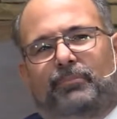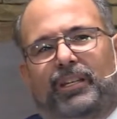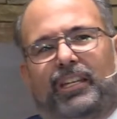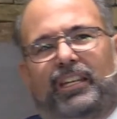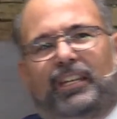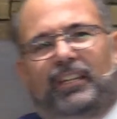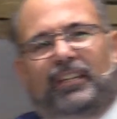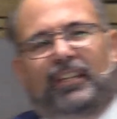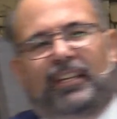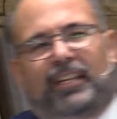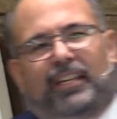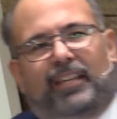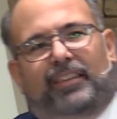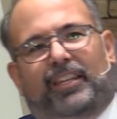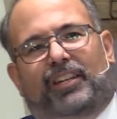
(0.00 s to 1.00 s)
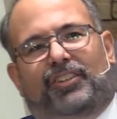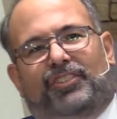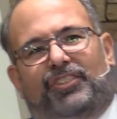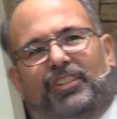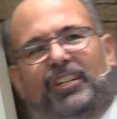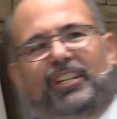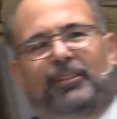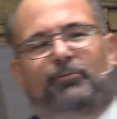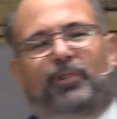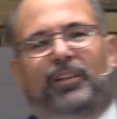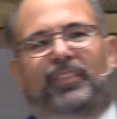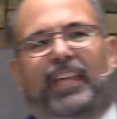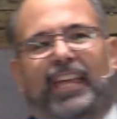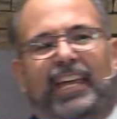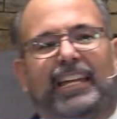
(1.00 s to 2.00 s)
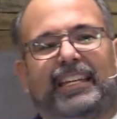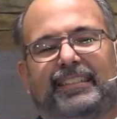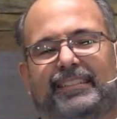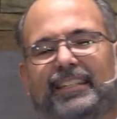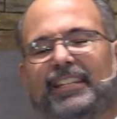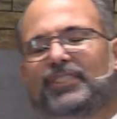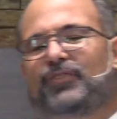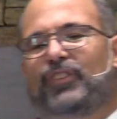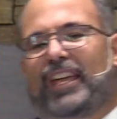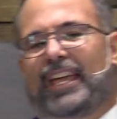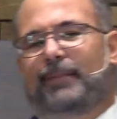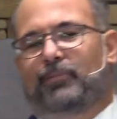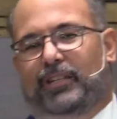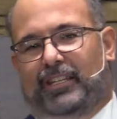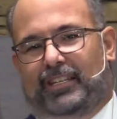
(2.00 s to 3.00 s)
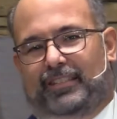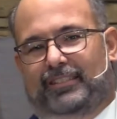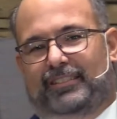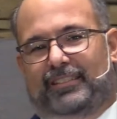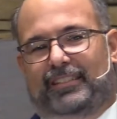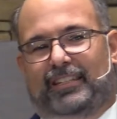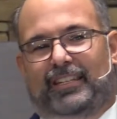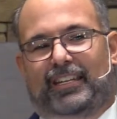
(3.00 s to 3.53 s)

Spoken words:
me that a city with 86 families,